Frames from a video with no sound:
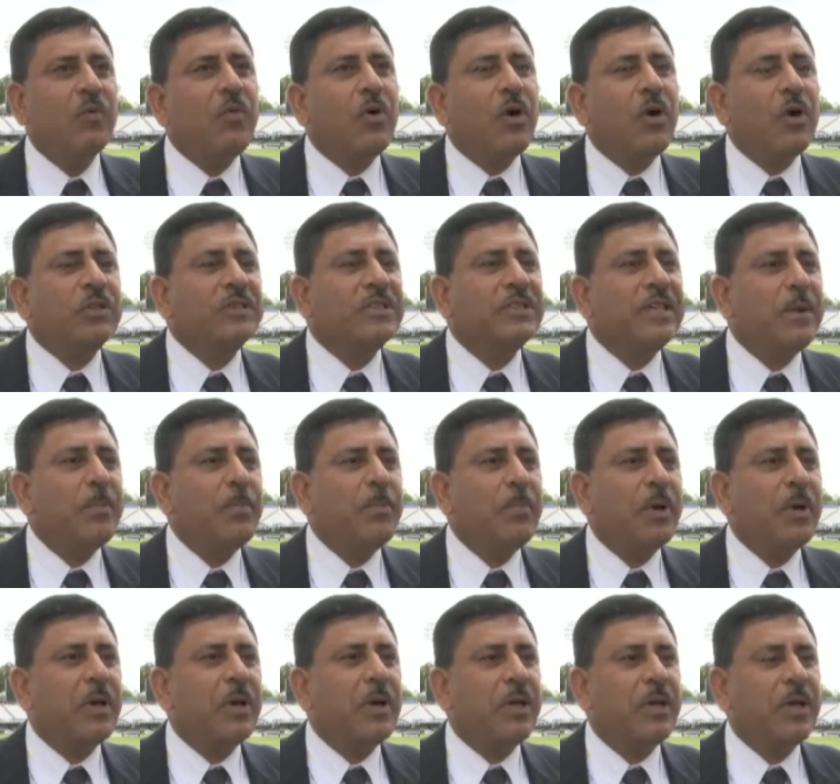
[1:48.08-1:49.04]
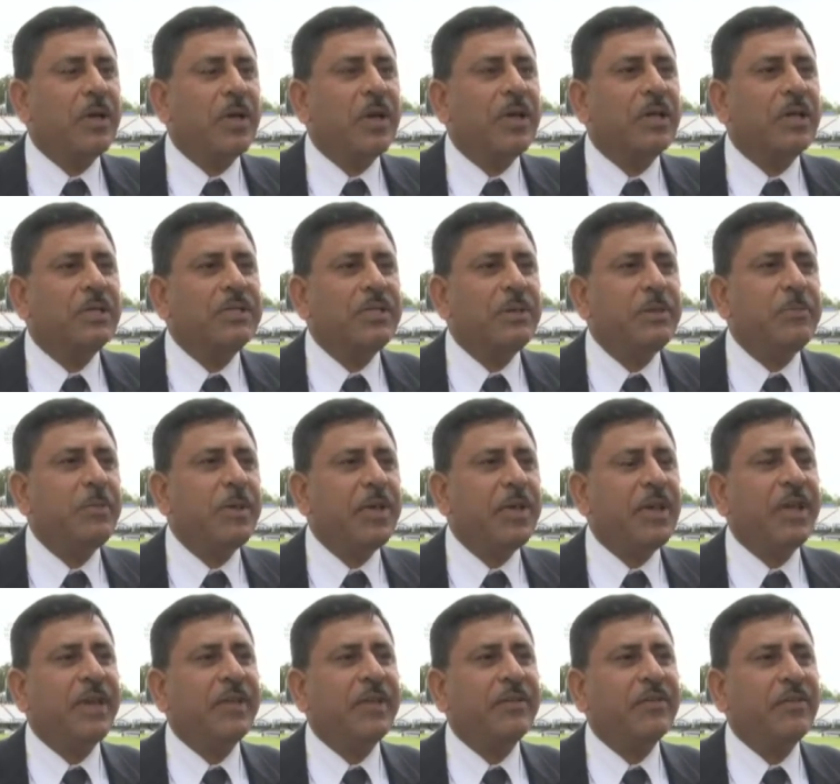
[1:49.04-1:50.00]
for example, uh,
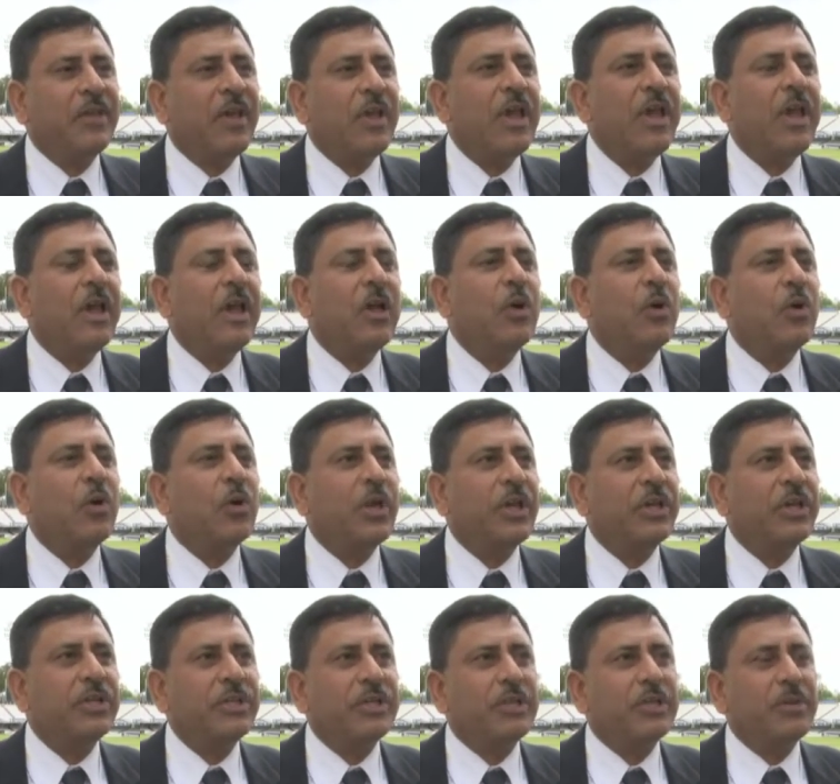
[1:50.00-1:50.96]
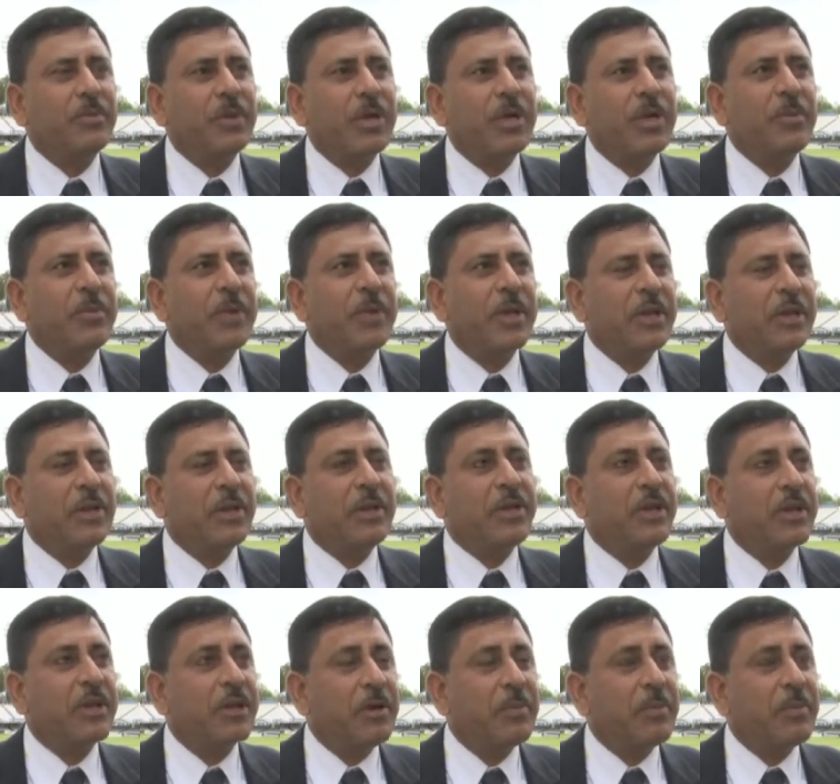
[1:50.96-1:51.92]
GPS and location becoming an
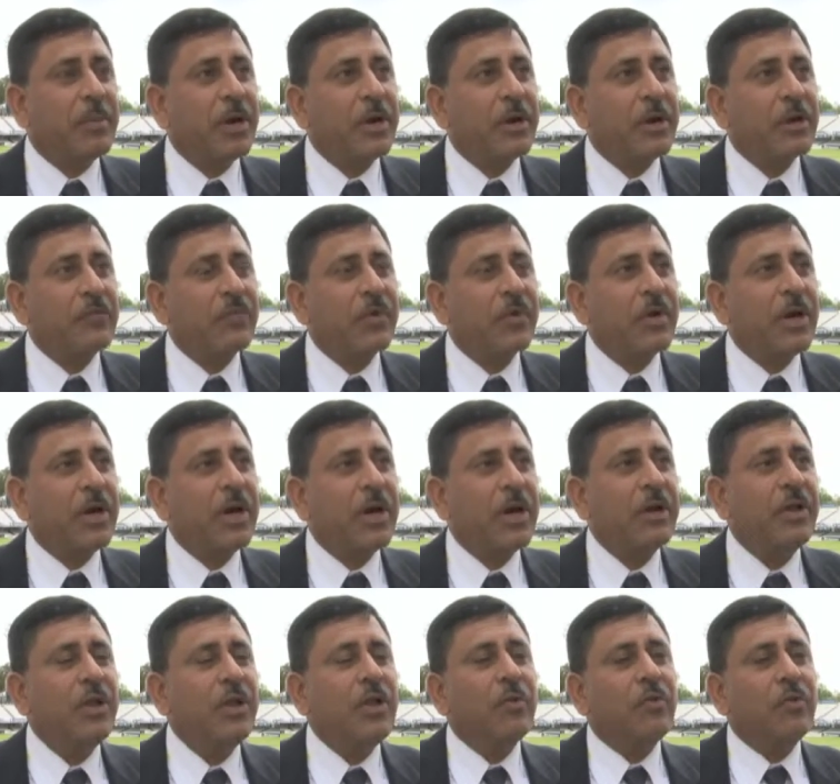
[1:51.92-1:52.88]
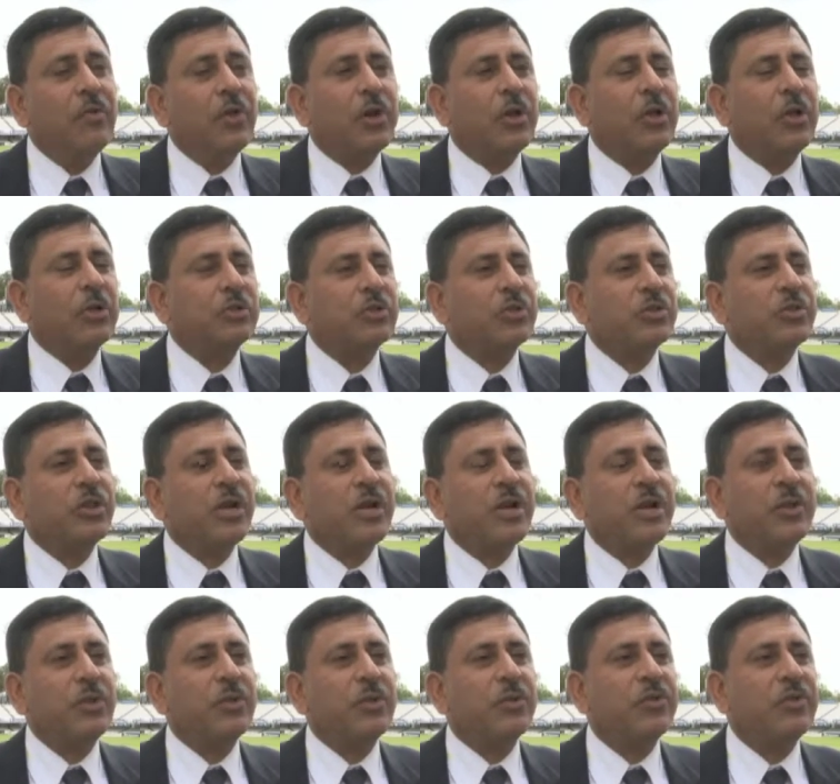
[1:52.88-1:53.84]
integral part of car. We're also
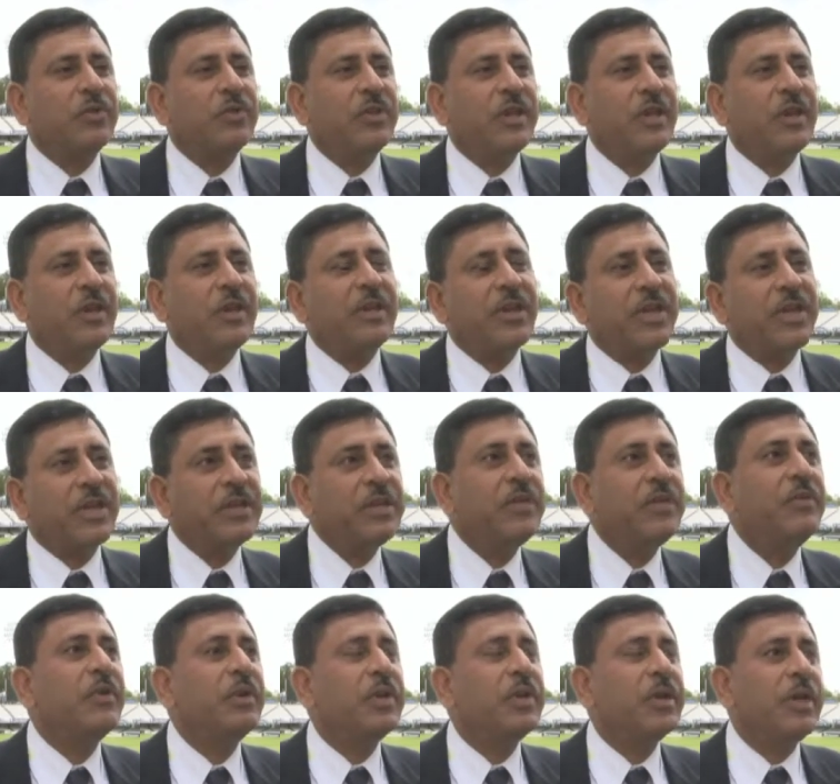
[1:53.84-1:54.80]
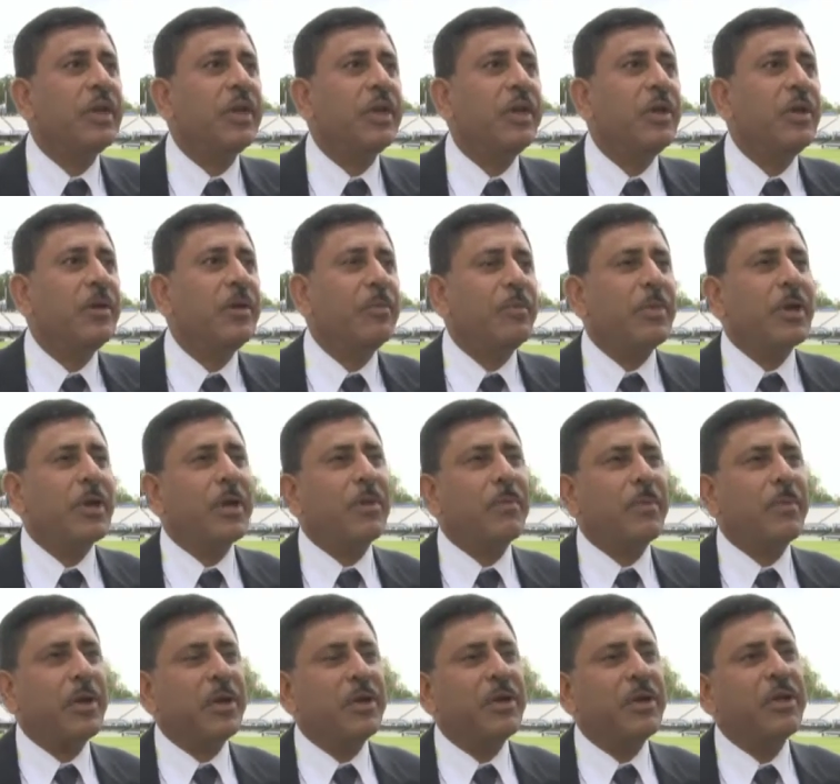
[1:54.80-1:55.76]
starting to see connectivity
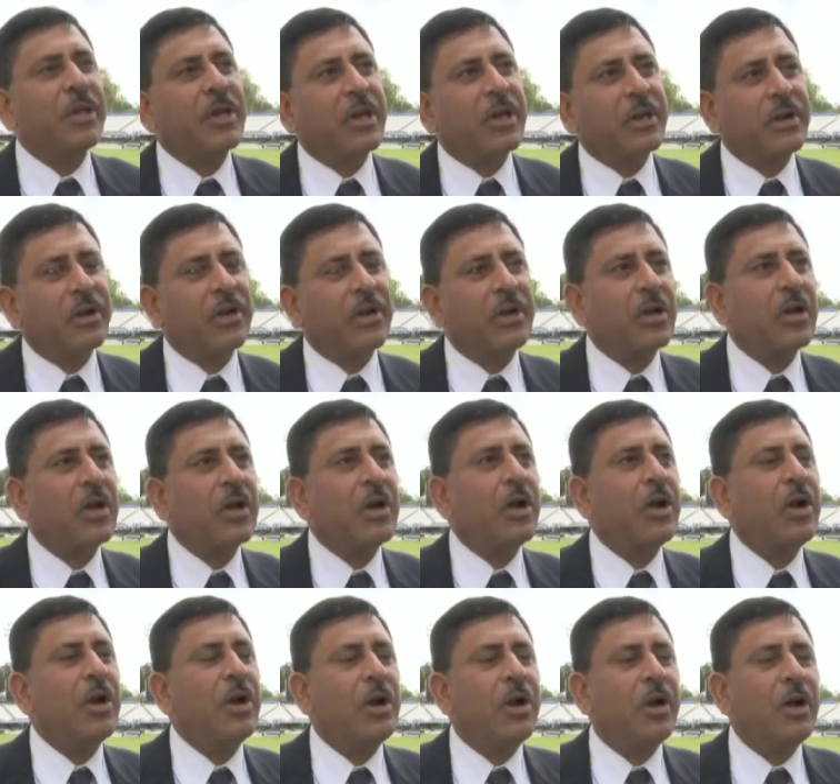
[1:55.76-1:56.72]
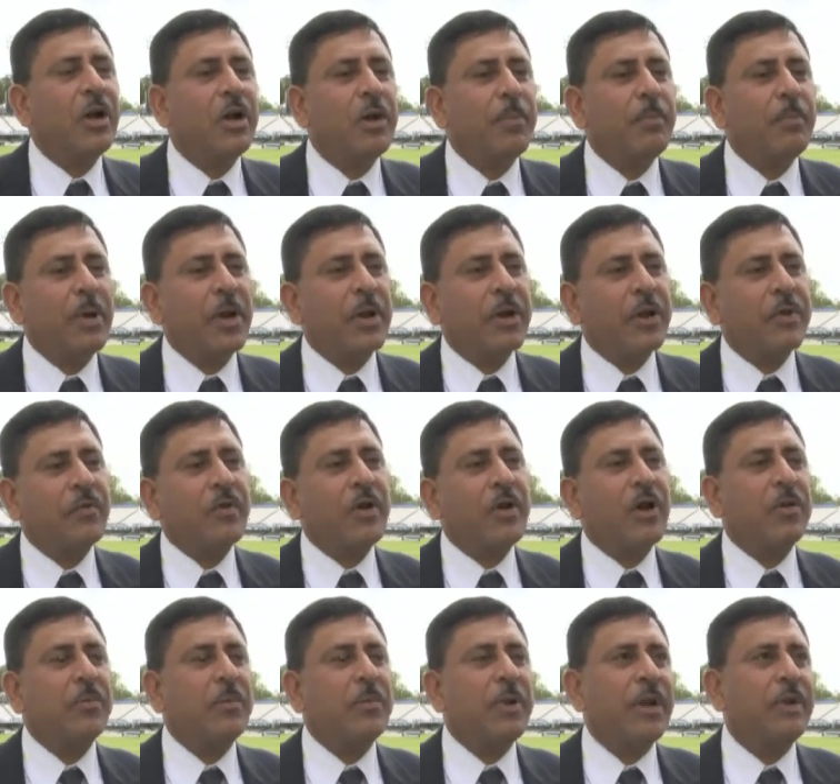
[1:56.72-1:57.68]
becoming an integral car, uh, part of
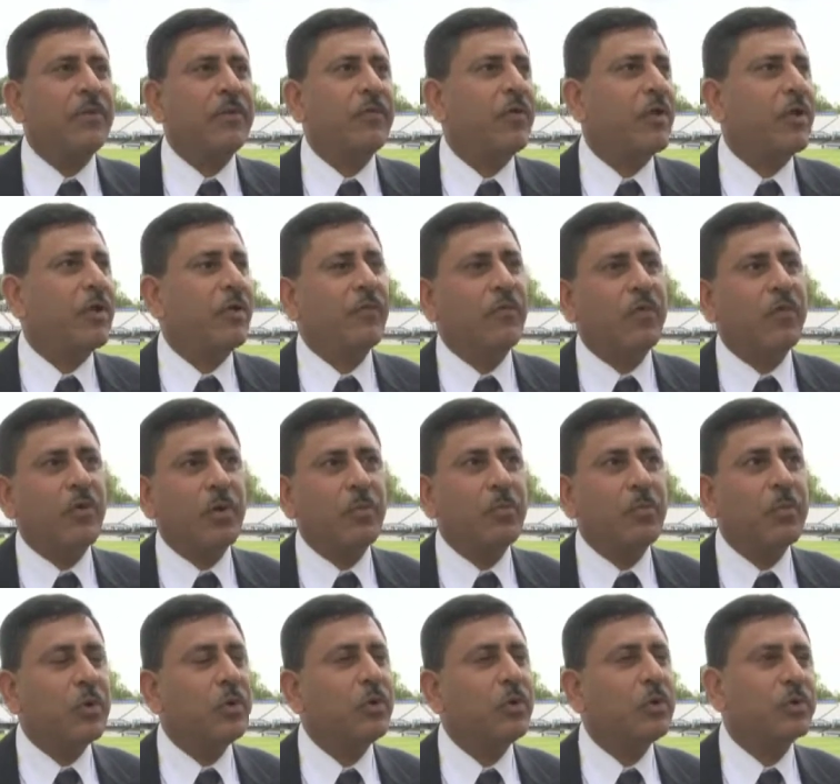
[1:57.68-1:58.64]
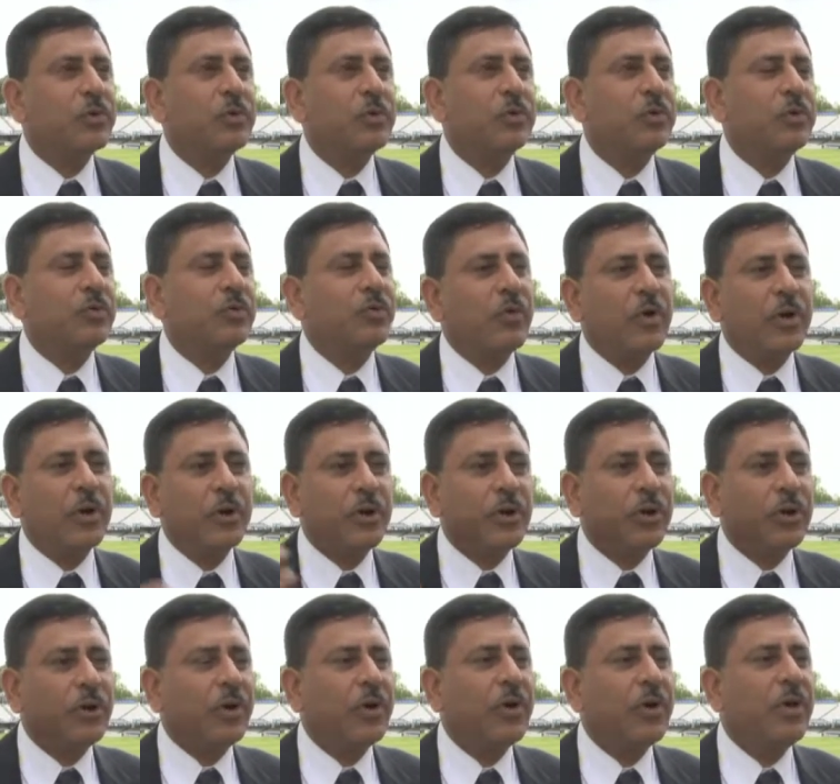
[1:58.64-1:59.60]
car platform from Bluetooth for
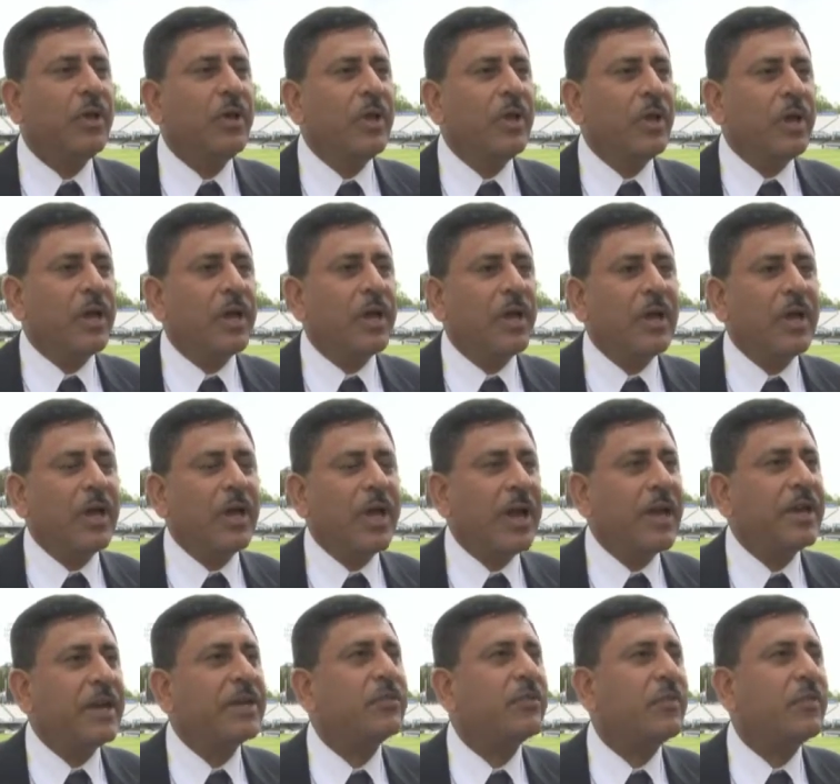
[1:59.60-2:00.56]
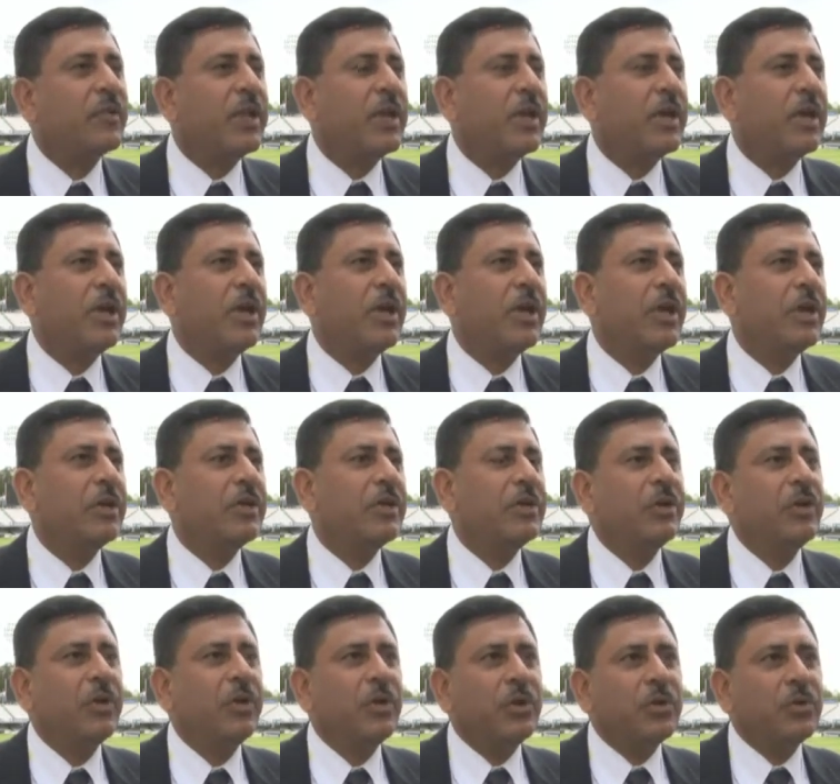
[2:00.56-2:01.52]
your uh, hands-free kit
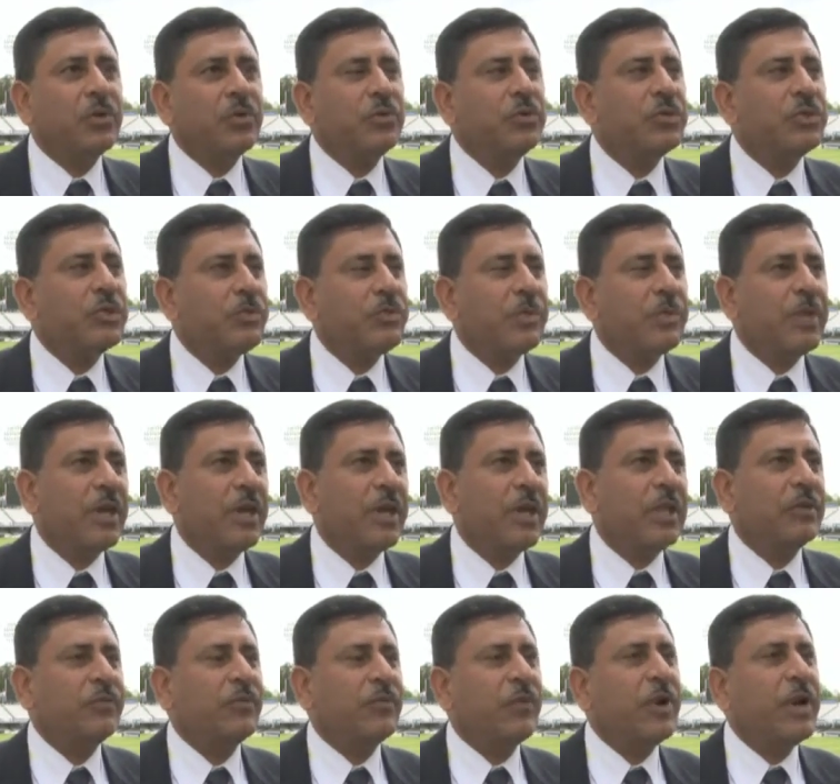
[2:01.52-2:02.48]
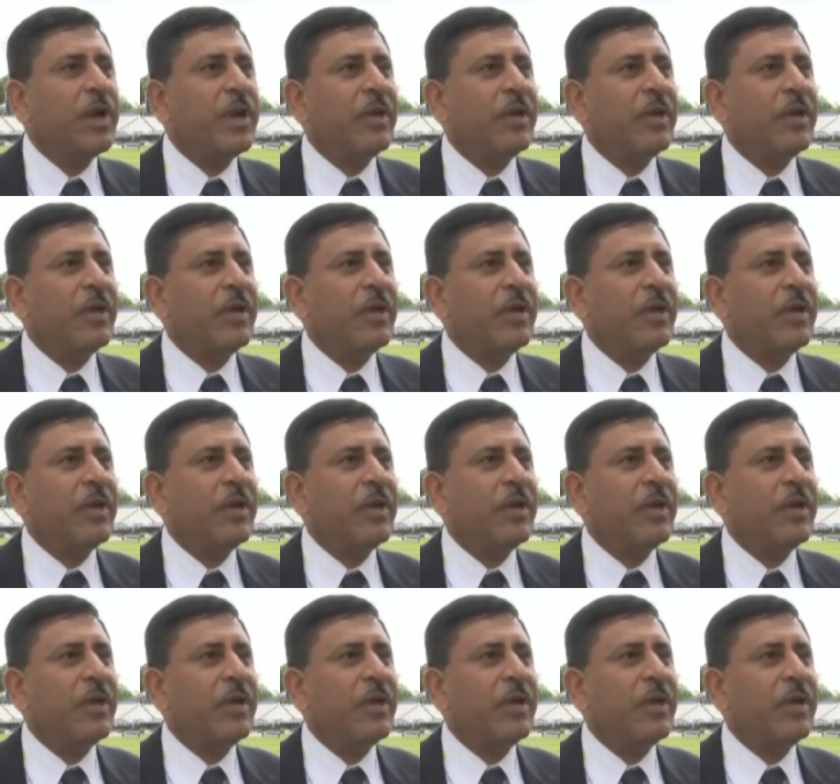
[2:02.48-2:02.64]
to GPS for